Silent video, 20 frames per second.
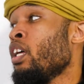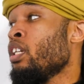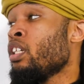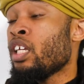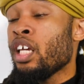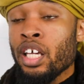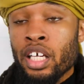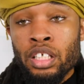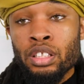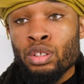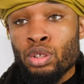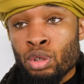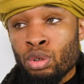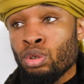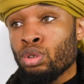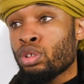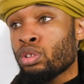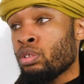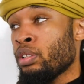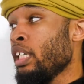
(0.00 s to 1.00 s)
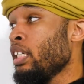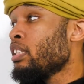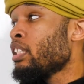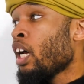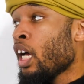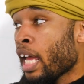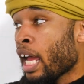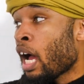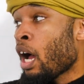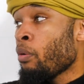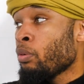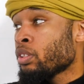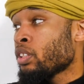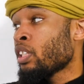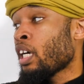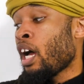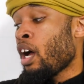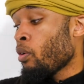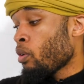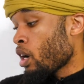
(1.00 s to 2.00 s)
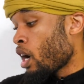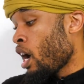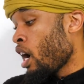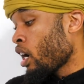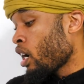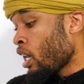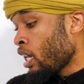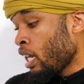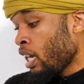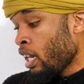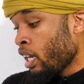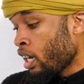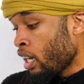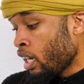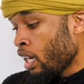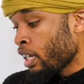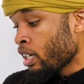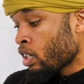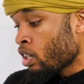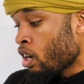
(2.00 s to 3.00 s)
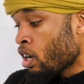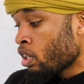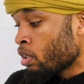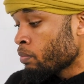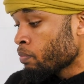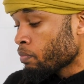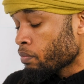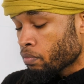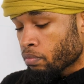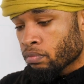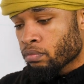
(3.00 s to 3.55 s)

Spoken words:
These dudes, I would say, I like to call them